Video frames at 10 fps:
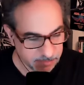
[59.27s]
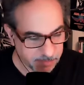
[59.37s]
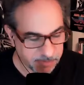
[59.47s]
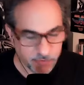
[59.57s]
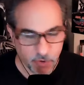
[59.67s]

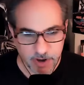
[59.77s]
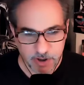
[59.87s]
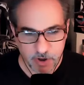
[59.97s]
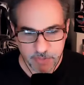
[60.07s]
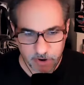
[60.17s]
But before I
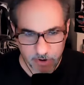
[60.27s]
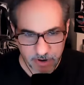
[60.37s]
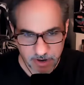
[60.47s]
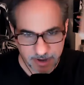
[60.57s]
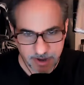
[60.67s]
go there,
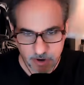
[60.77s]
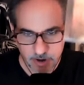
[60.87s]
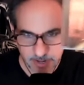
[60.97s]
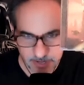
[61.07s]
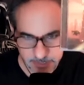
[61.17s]
here
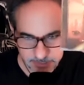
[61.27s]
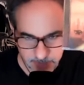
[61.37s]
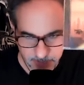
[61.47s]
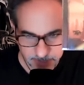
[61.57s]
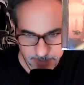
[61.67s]
is
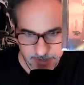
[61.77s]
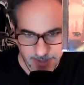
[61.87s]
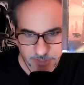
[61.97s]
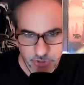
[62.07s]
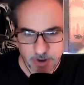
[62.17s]

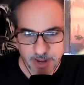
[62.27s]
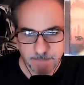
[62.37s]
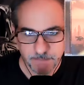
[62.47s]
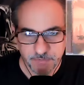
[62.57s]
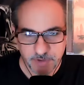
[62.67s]

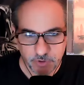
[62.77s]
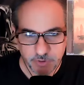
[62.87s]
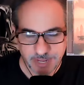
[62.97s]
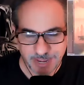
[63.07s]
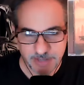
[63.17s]
Nitrate, Feel
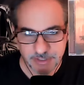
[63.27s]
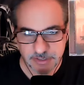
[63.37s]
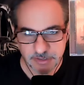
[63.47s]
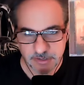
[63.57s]
the Heat.